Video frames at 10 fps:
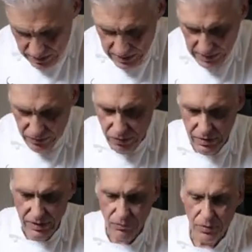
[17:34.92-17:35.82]
And then we're
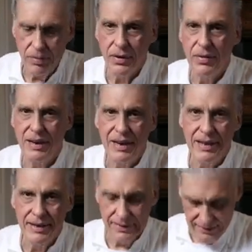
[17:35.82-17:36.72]
going to prepare the
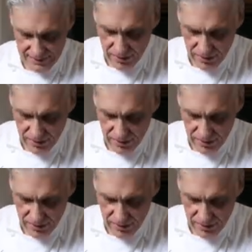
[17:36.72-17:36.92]
glaze.